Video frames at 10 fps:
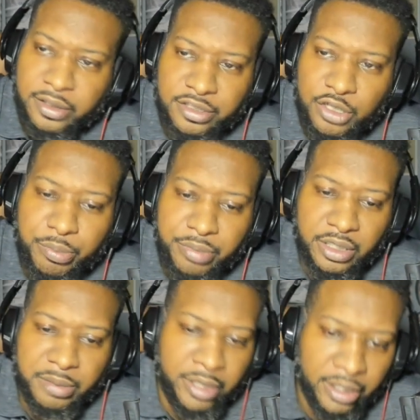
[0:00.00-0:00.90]
It's no
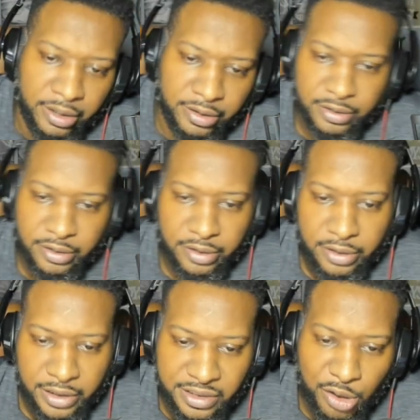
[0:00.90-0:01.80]
boogeyman.
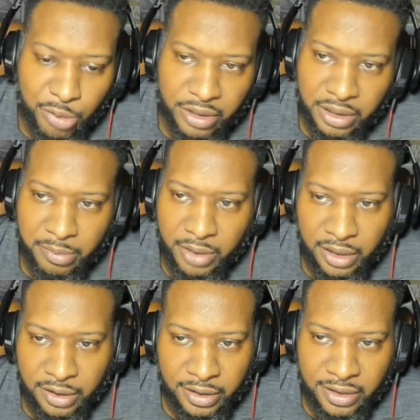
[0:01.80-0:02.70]
It's no
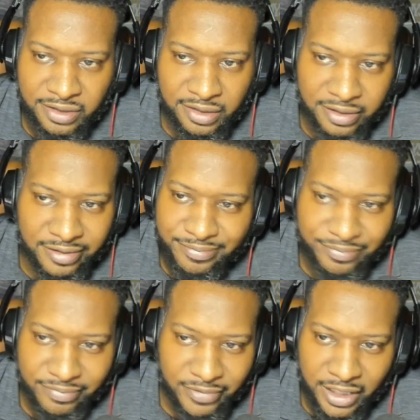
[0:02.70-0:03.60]
boogeyman. It's,
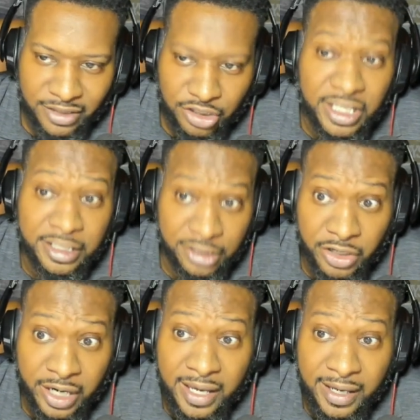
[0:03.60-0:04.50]
it's in
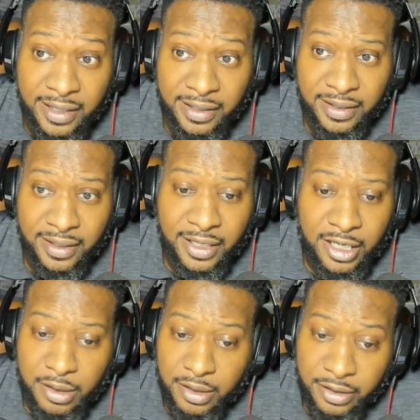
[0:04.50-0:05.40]
your head.
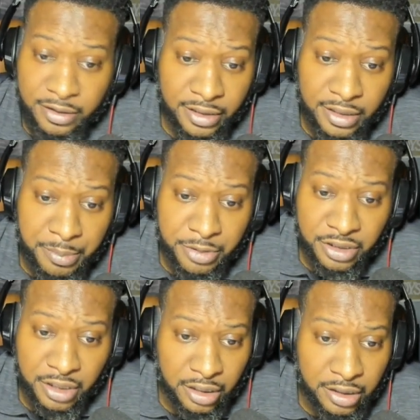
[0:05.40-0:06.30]
The
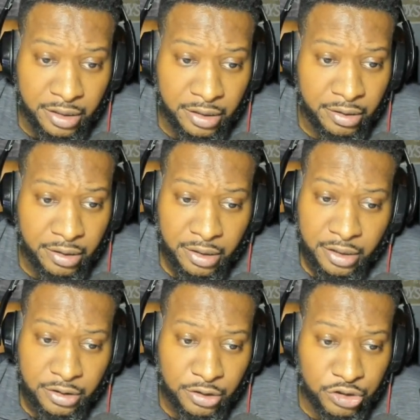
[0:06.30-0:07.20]
numbers are clear.
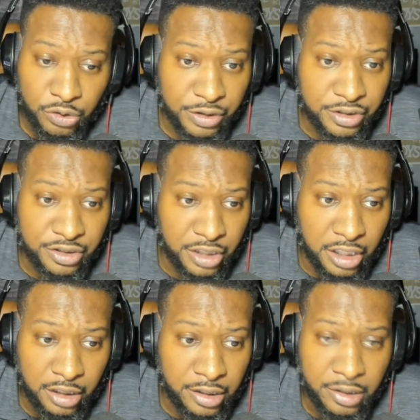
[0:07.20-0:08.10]
The sources are
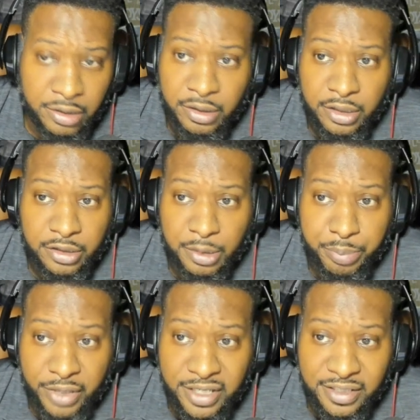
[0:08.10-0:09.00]
clear. The
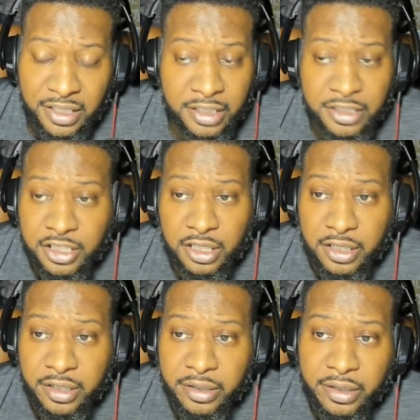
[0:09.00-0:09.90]
president is
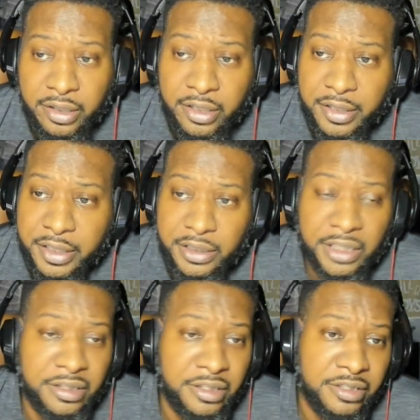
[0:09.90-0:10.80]
clear.
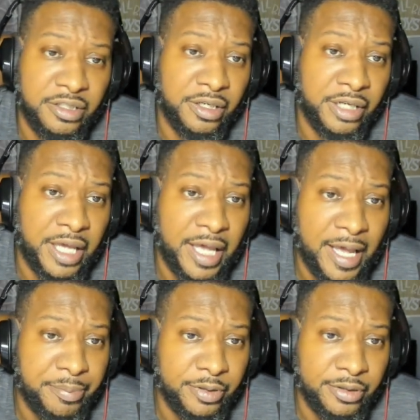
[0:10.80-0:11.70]
Nothing is going to
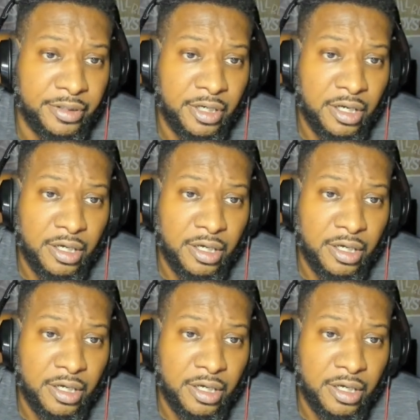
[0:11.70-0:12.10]
happen.